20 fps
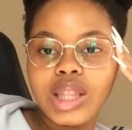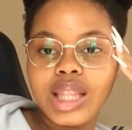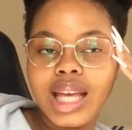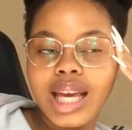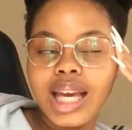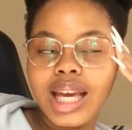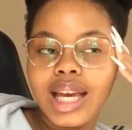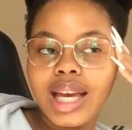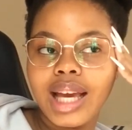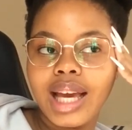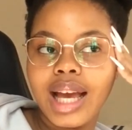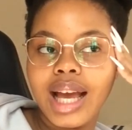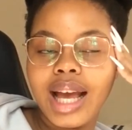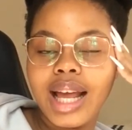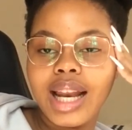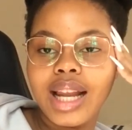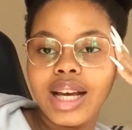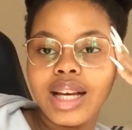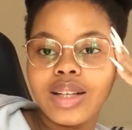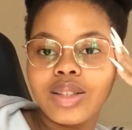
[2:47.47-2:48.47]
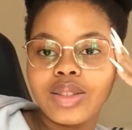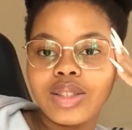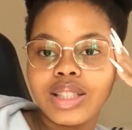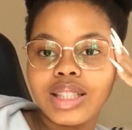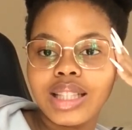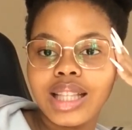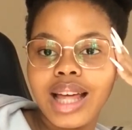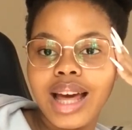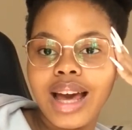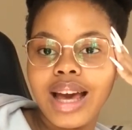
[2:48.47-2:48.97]
thing, and I was
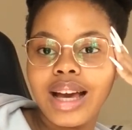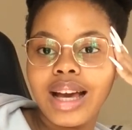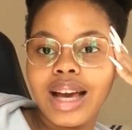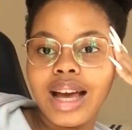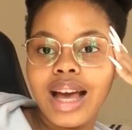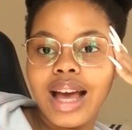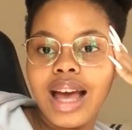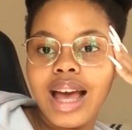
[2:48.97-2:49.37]
just like,